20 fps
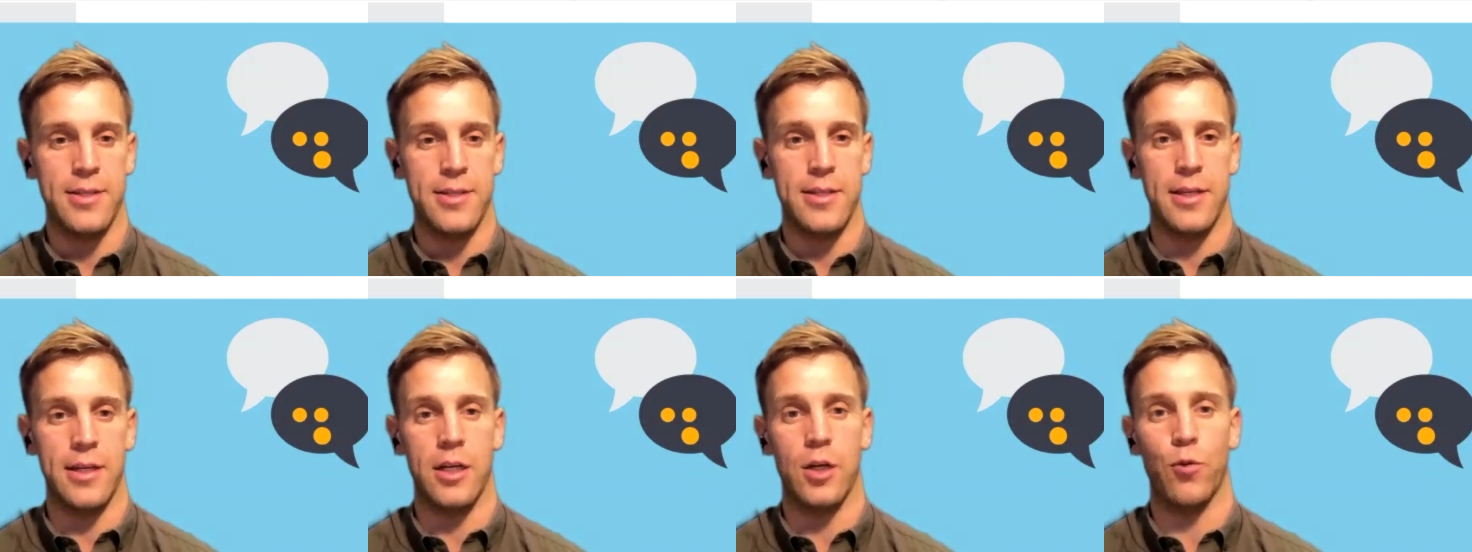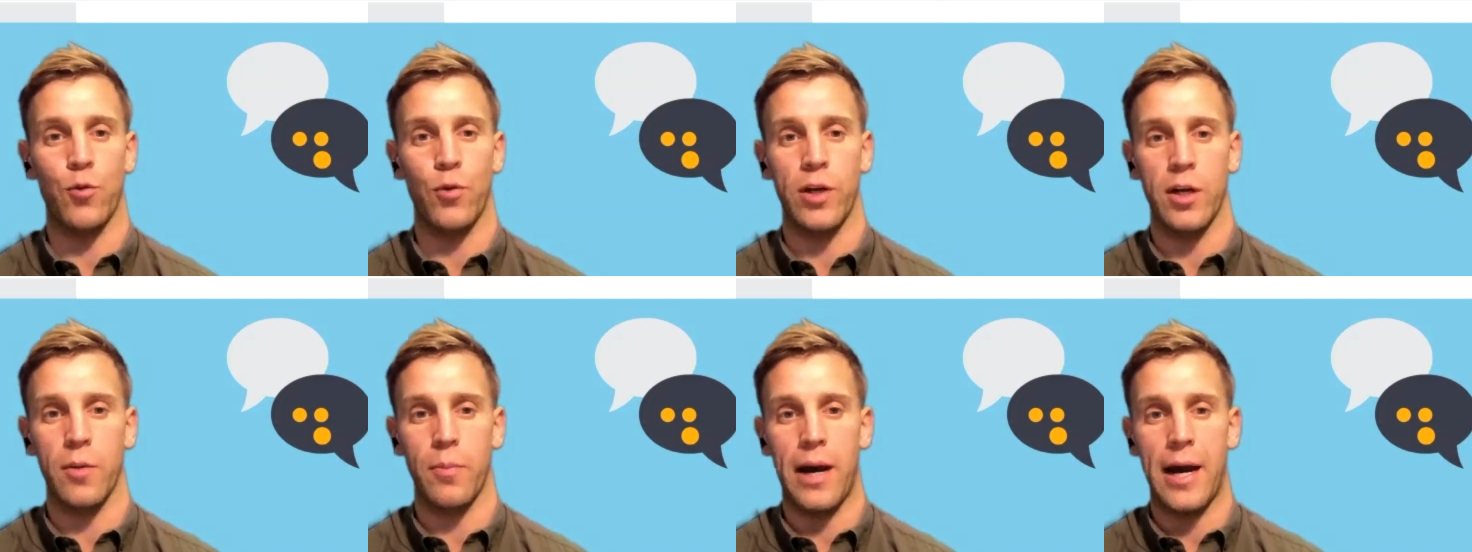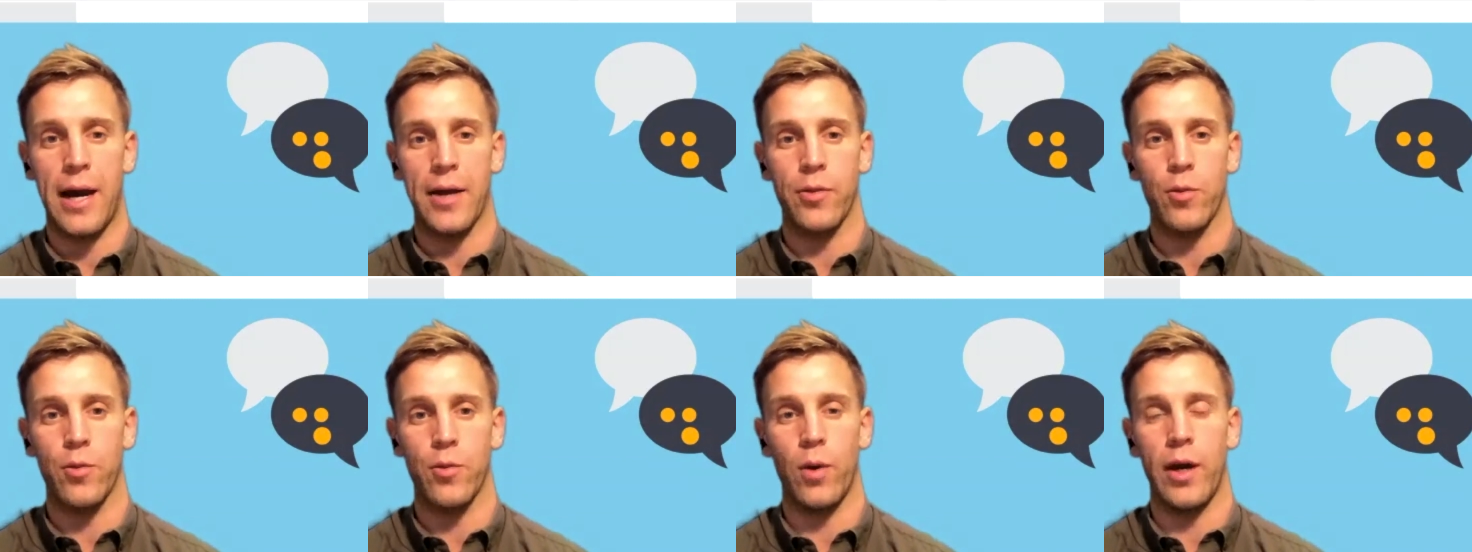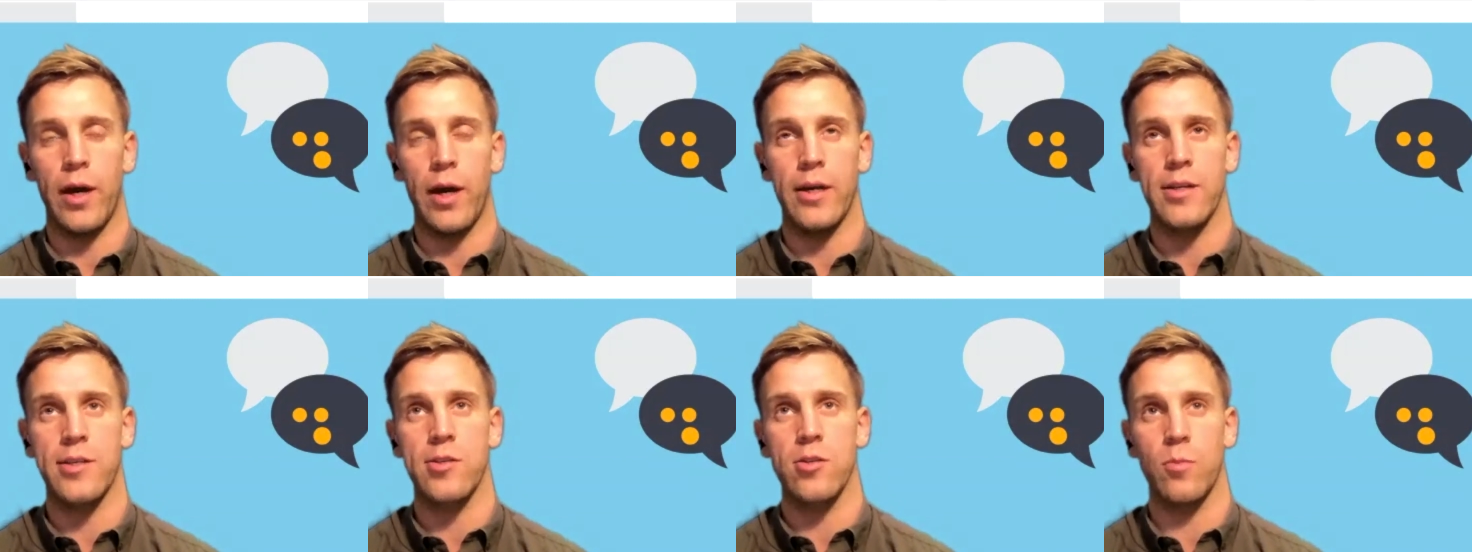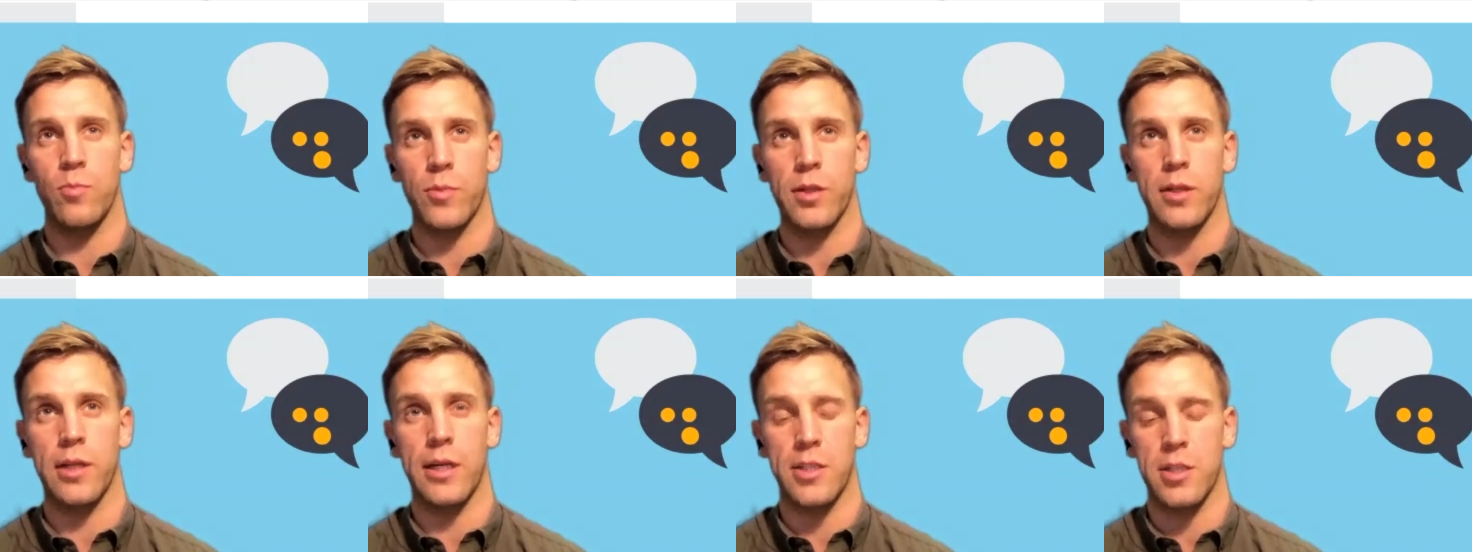the career pathway is
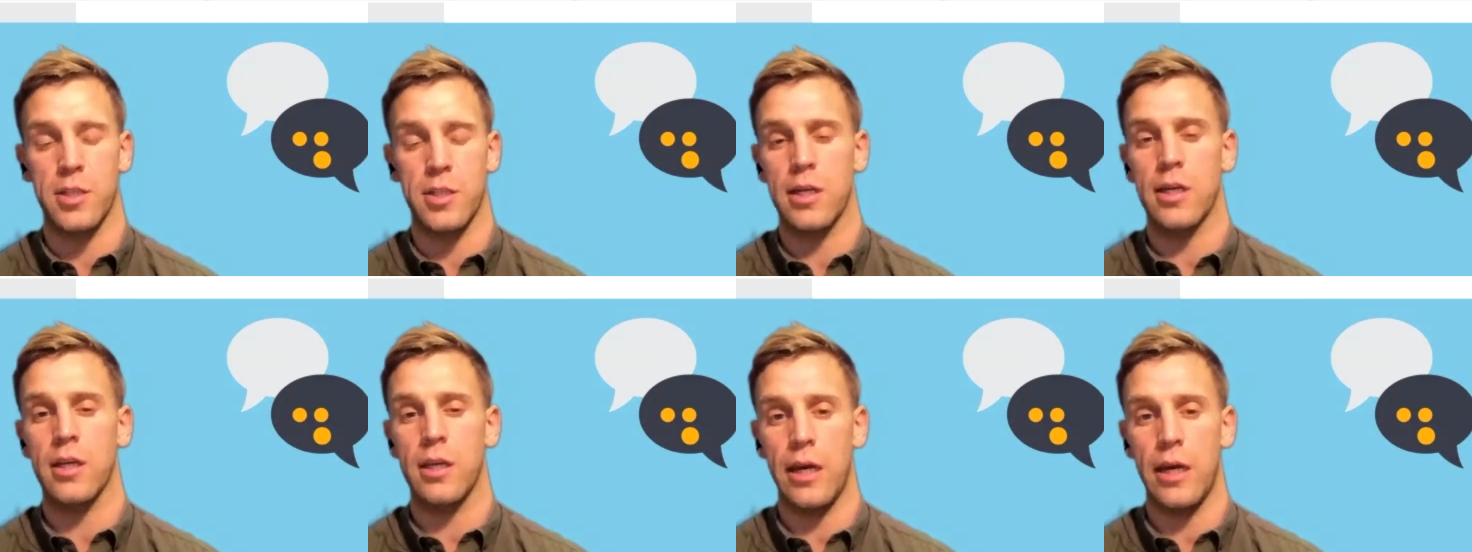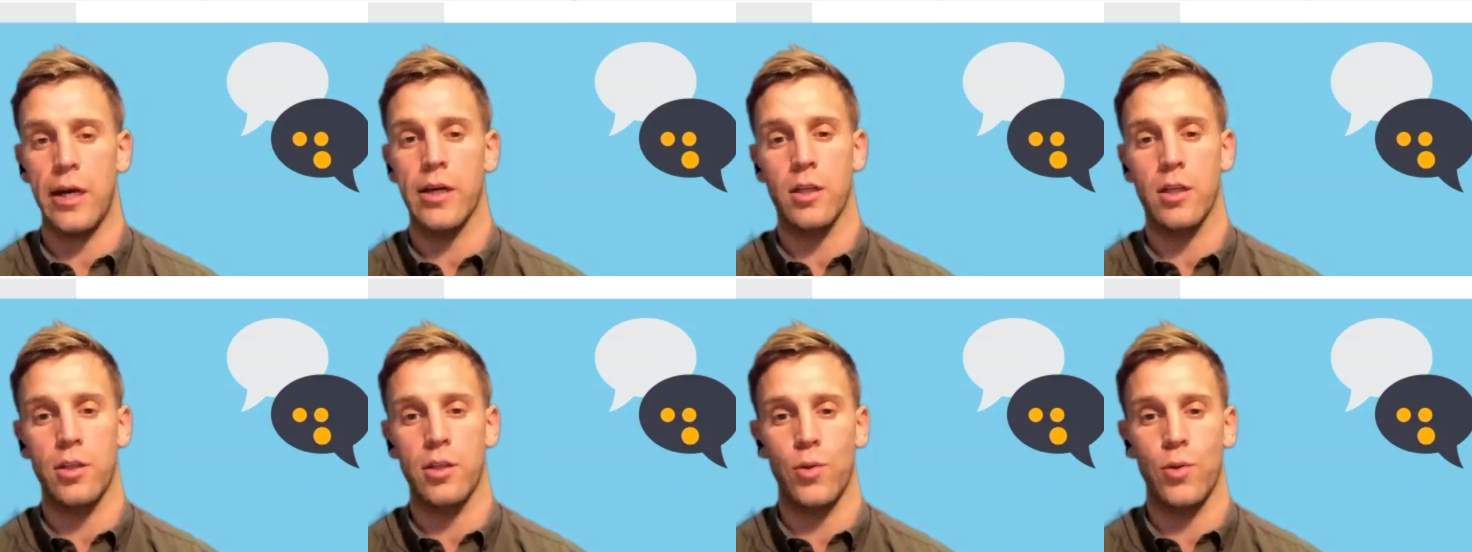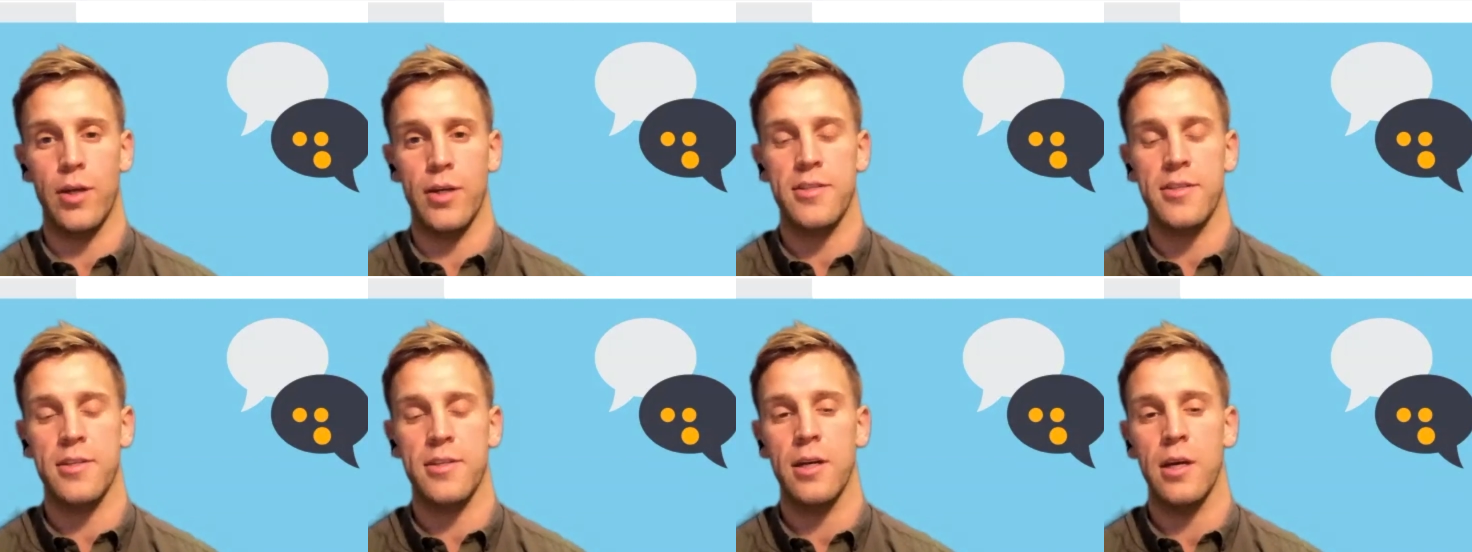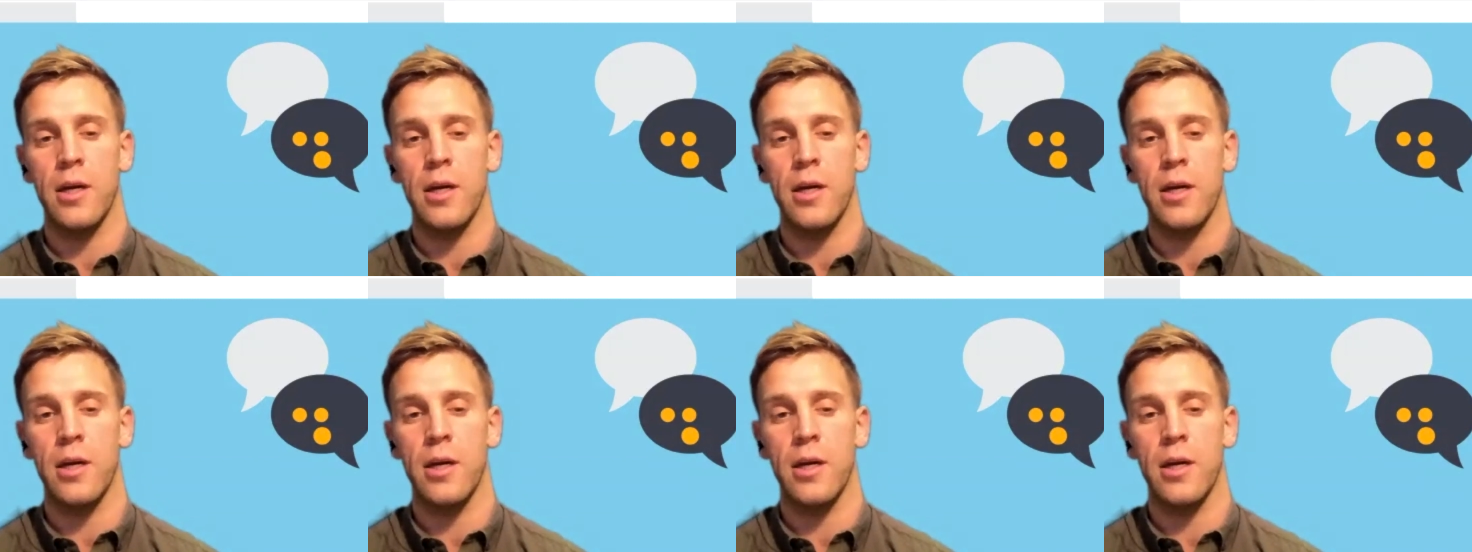something that you think, yeah, I could do this.